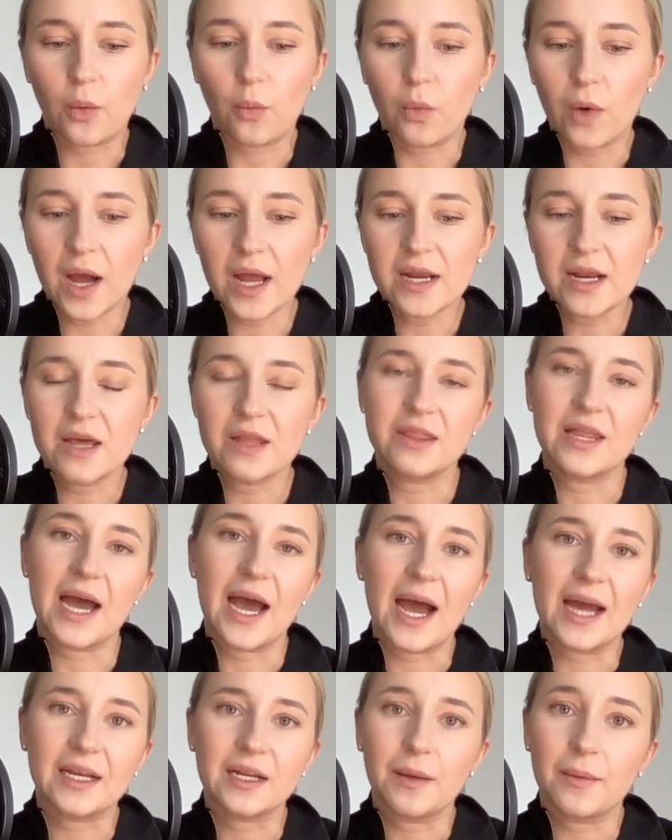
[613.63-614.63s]
one
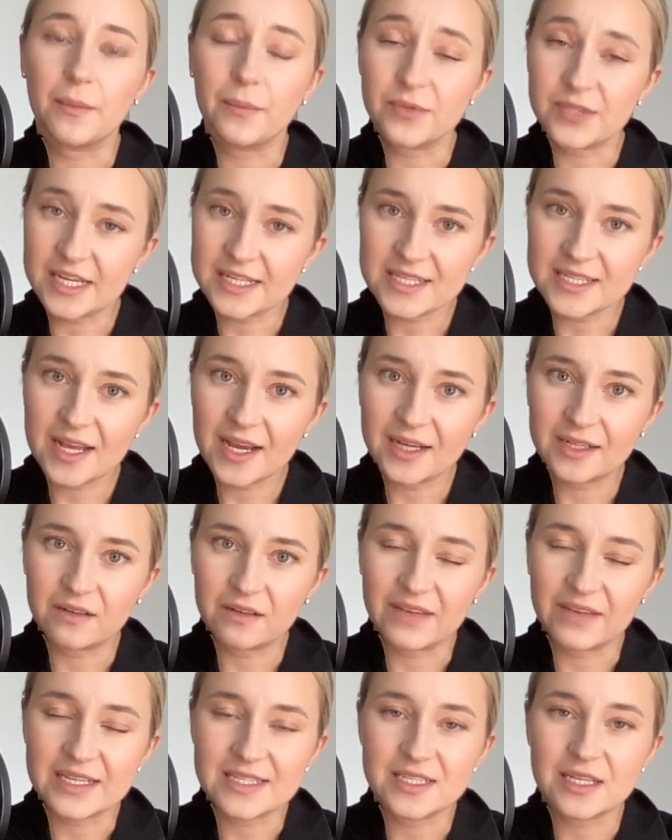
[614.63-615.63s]
that Tesla had
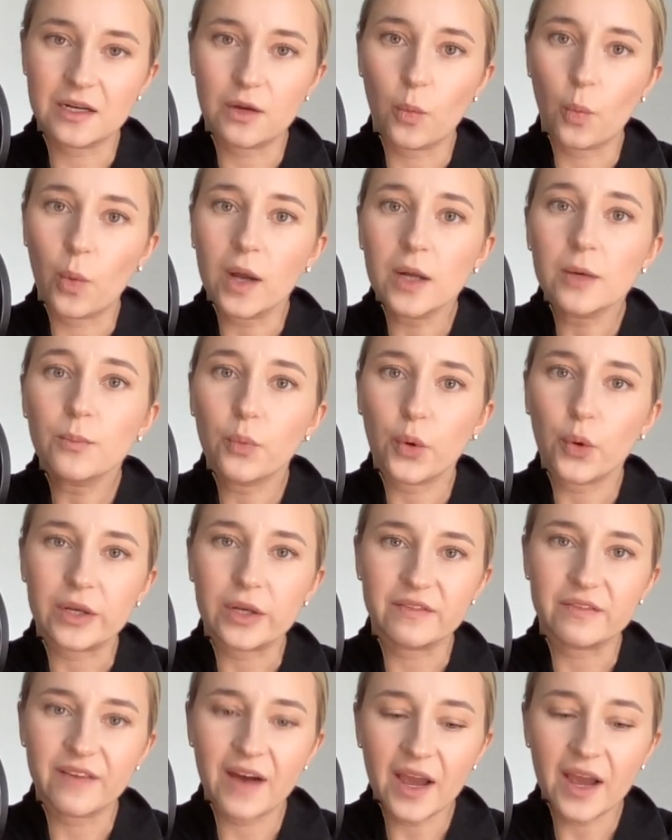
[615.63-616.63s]
invested
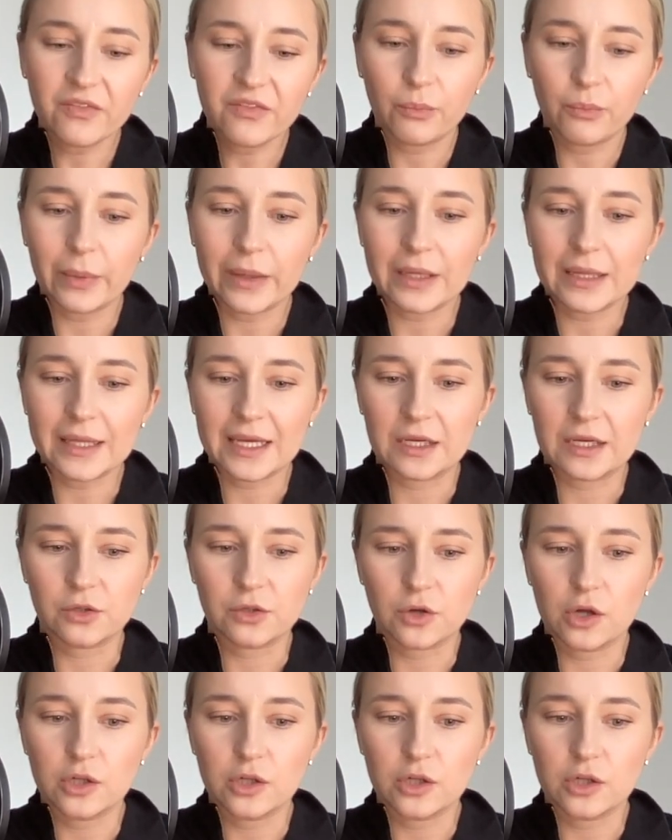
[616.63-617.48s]
$1.5 billion